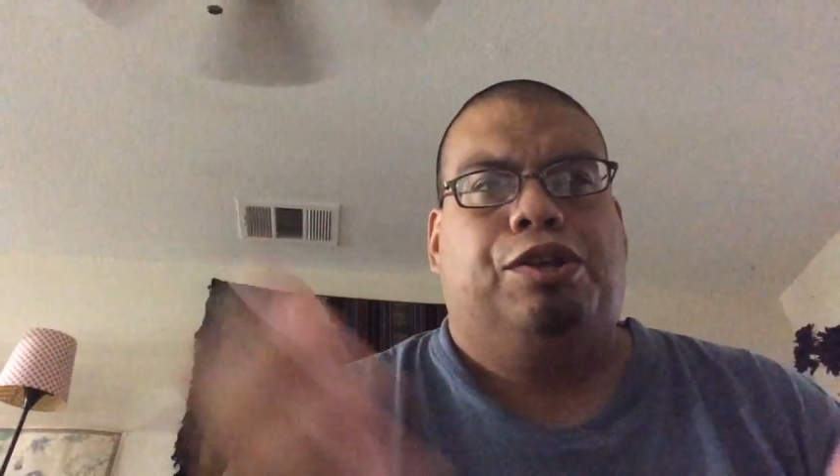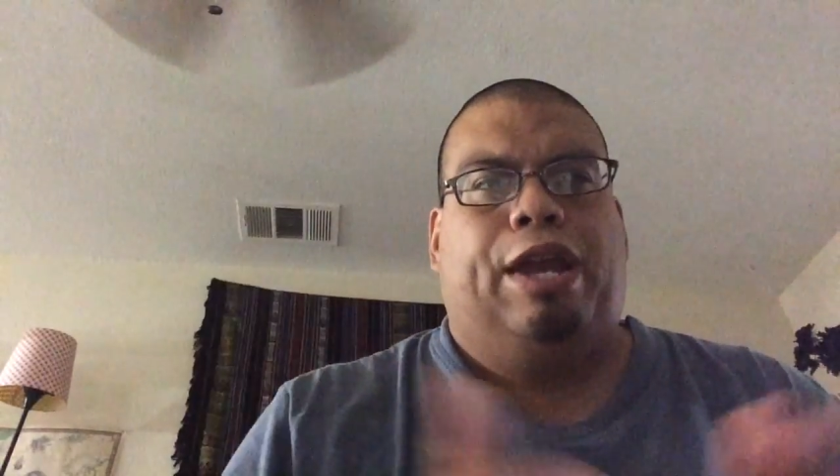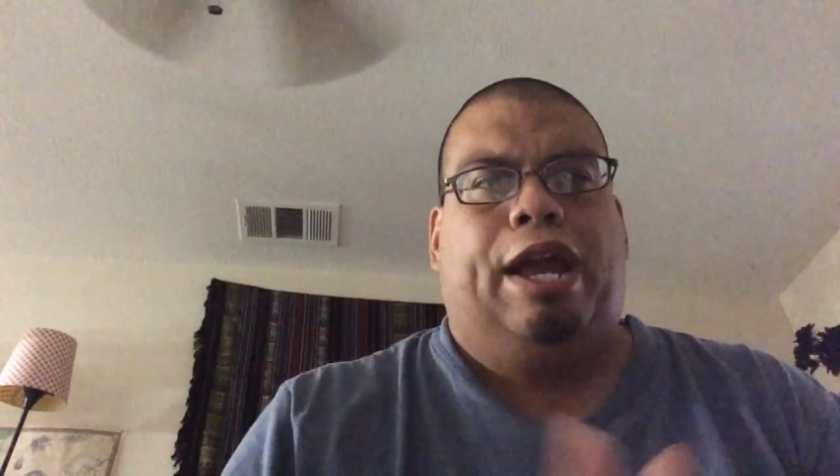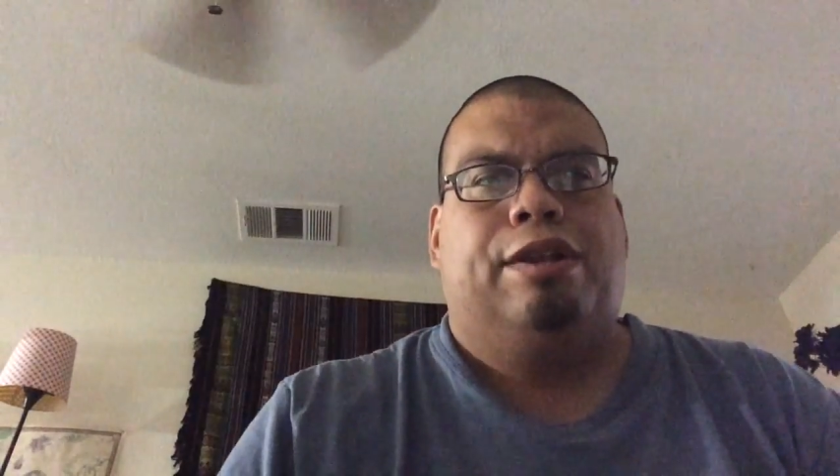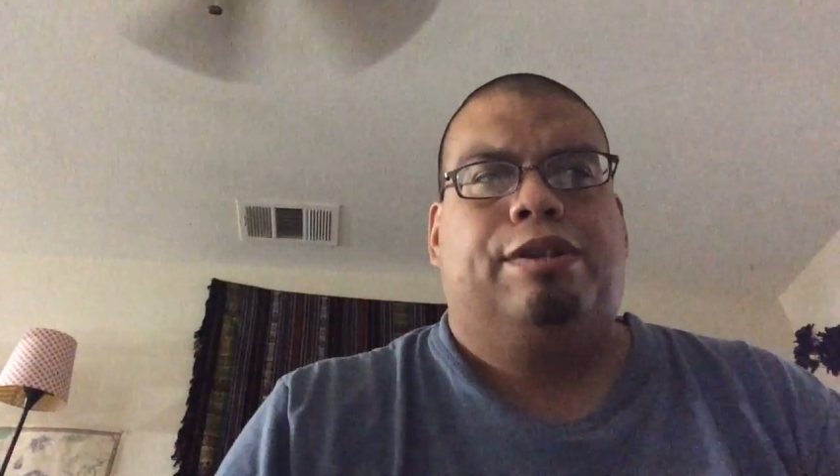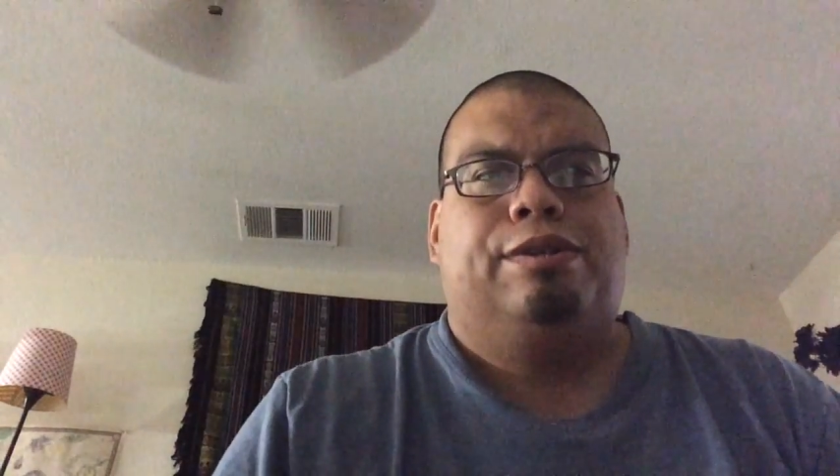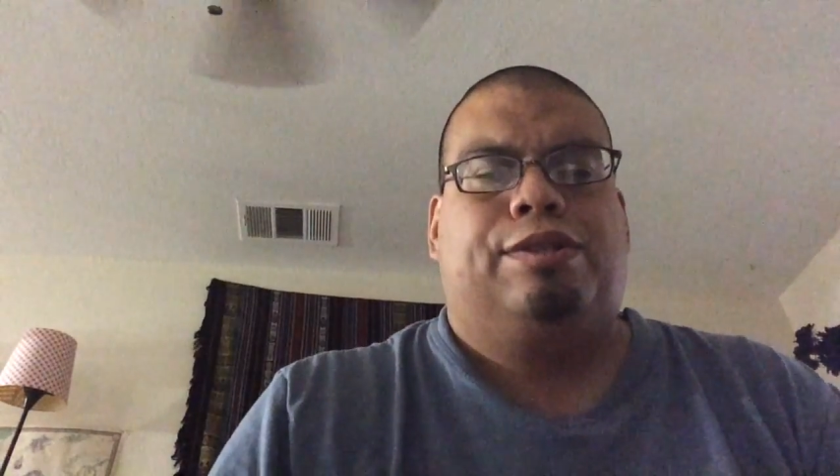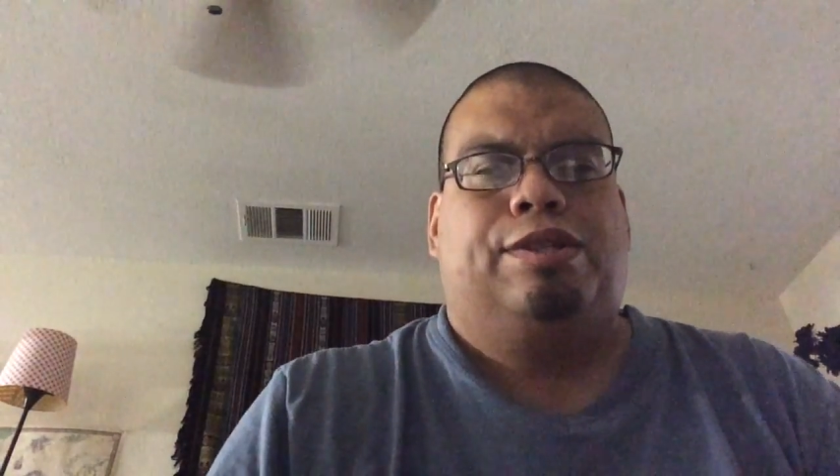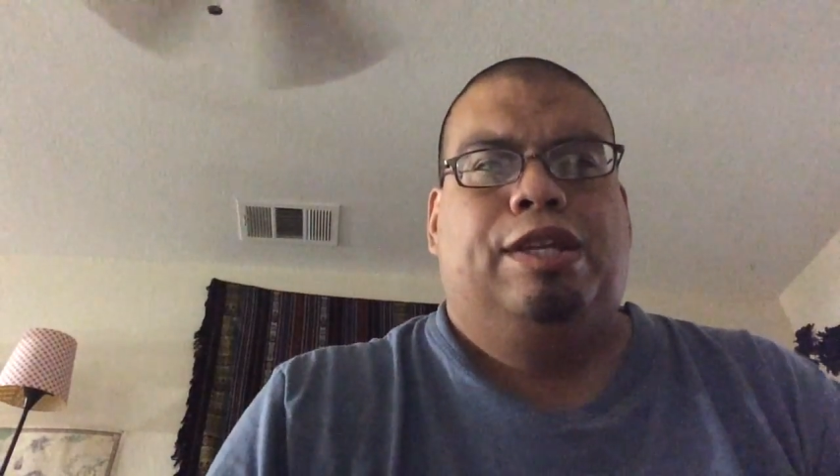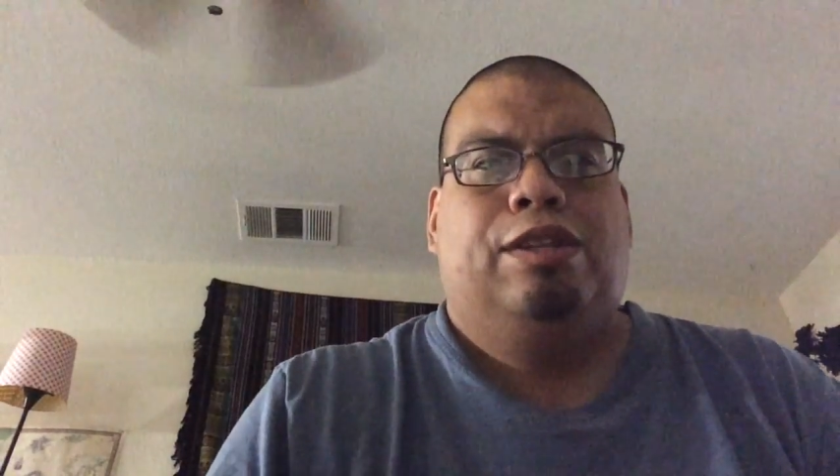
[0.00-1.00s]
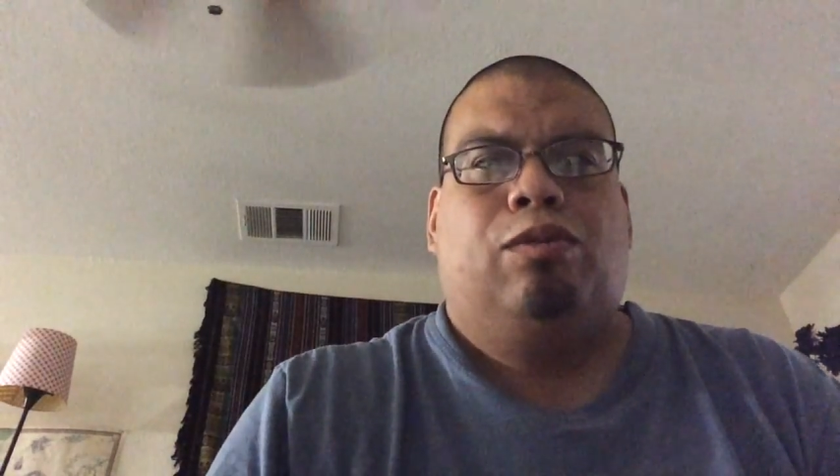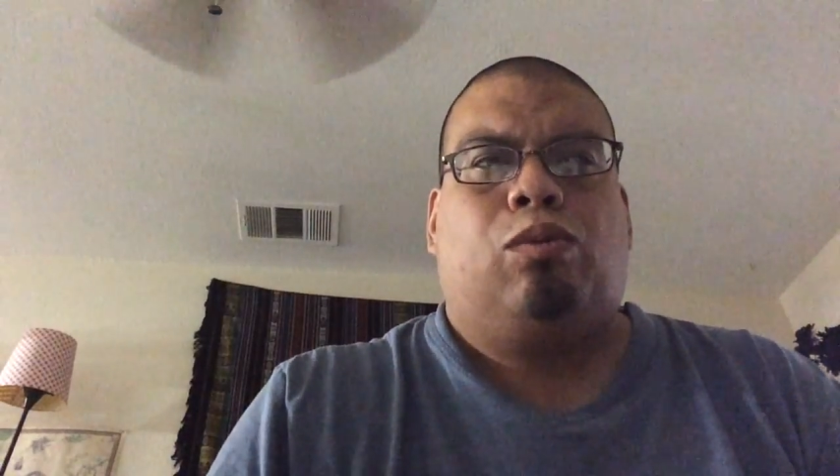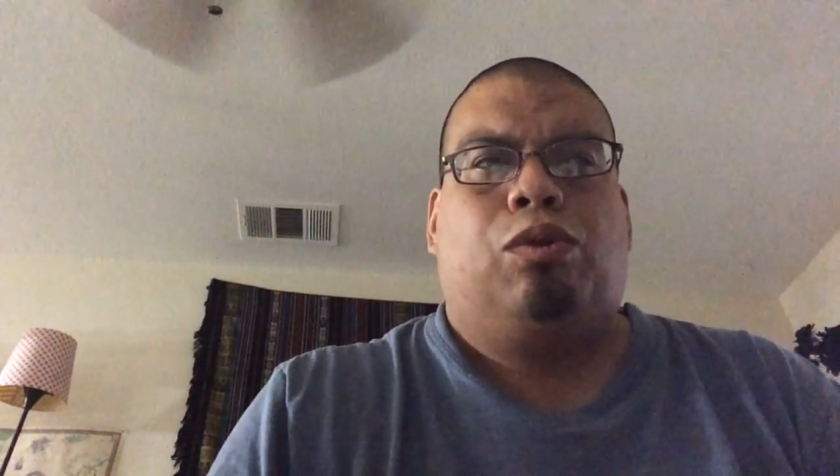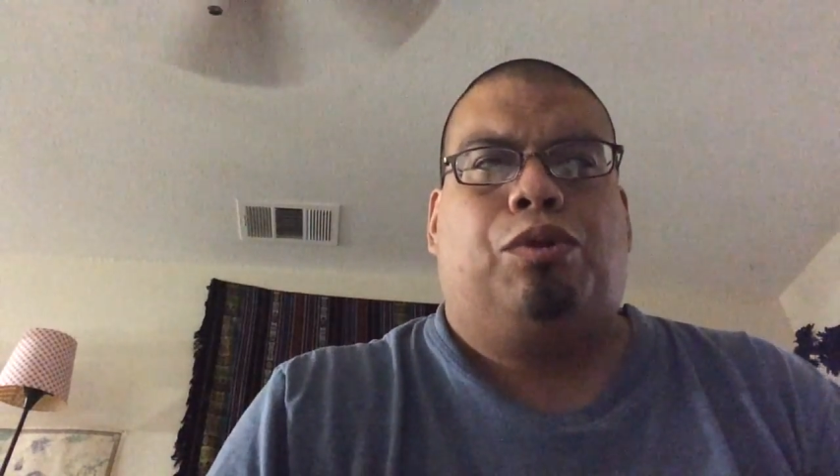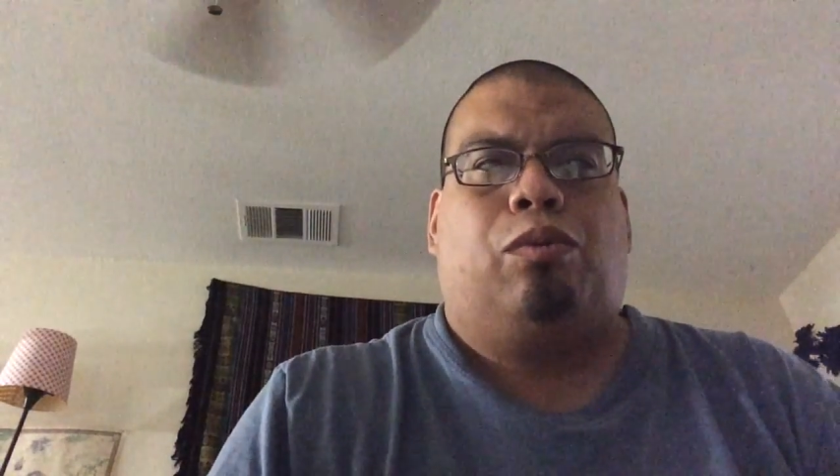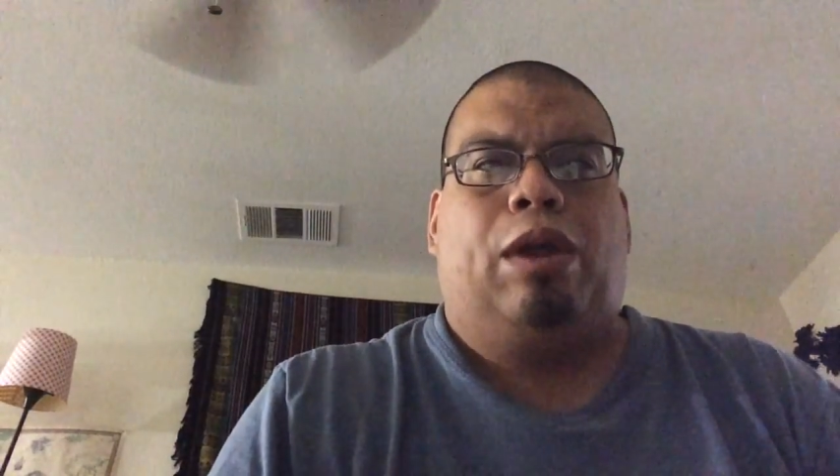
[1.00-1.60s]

You can't see the world